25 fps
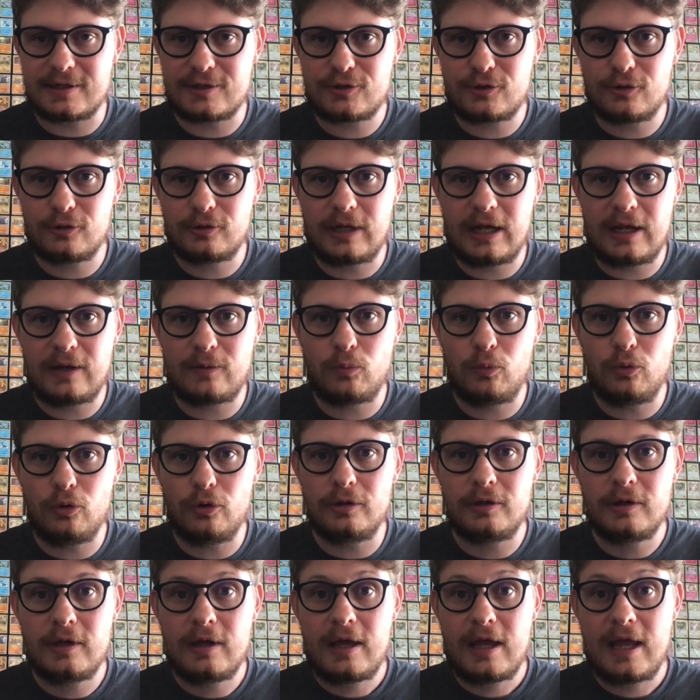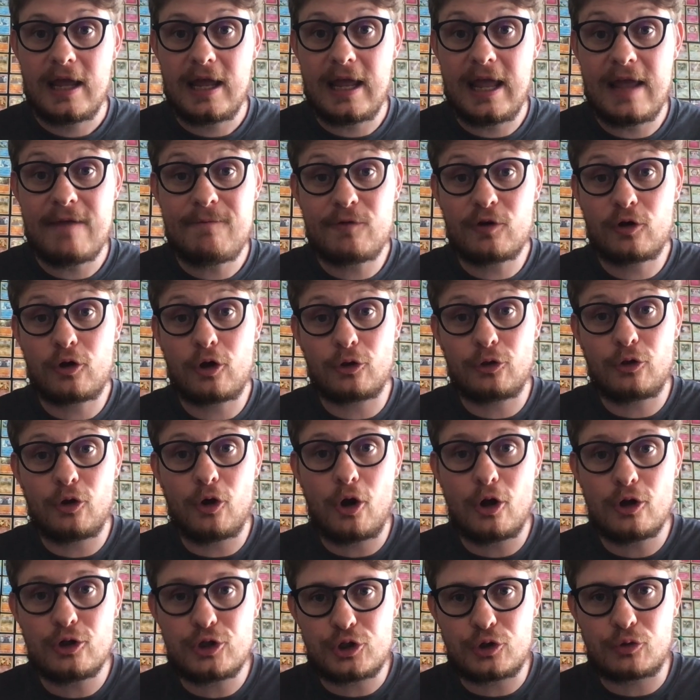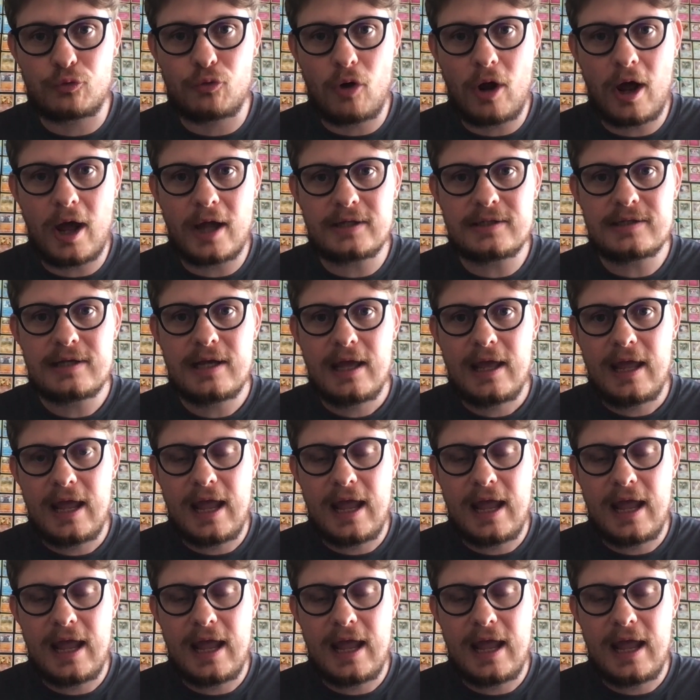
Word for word: So it, it would, if it got the answer right,